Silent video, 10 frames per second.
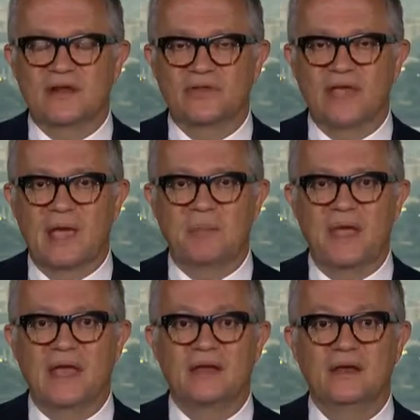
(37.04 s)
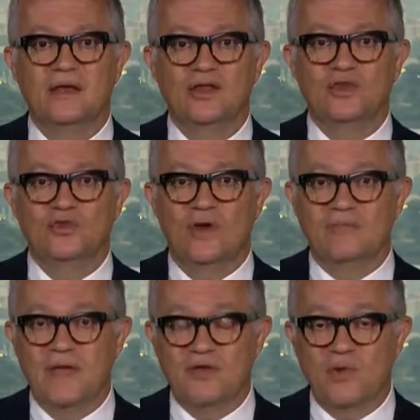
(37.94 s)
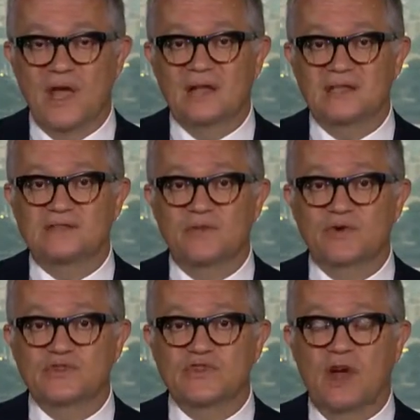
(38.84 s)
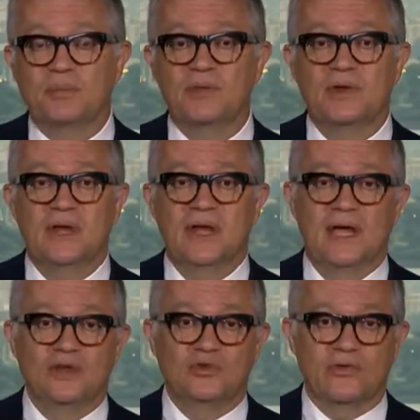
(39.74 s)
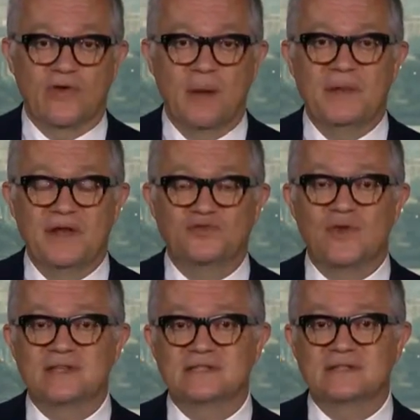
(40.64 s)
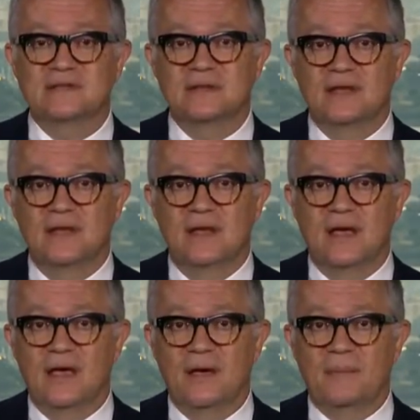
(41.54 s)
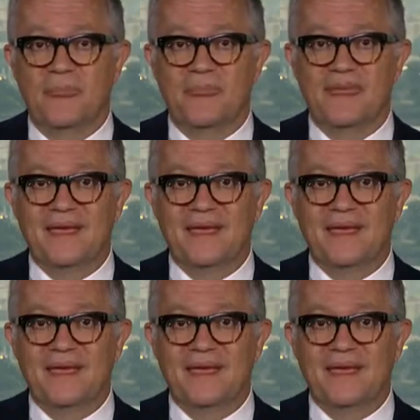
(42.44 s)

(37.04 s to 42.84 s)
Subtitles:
on the campaign, to have made Riyadh his first stop and to have come and addressed a